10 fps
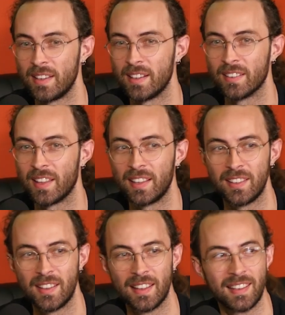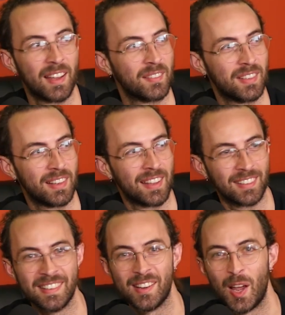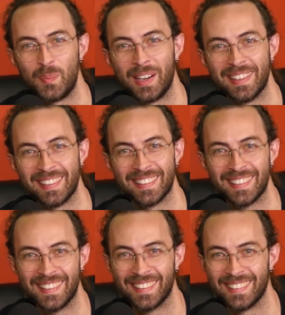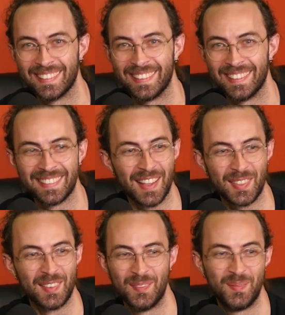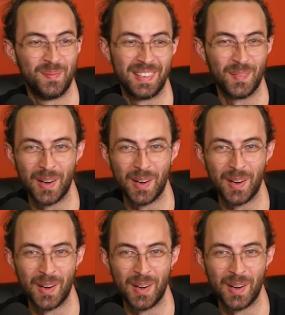here. Like you guys have, you guys are on tripods. Yeah. There's nothing. They're, where